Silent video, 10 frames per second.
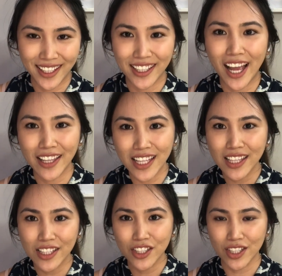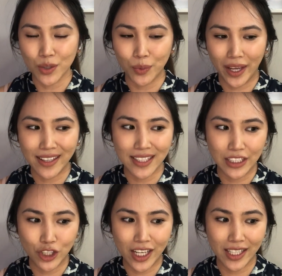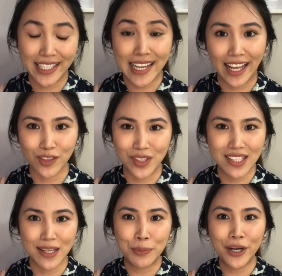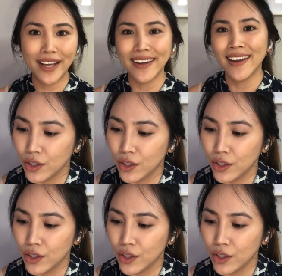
I think that's just a way to try to connect with someone.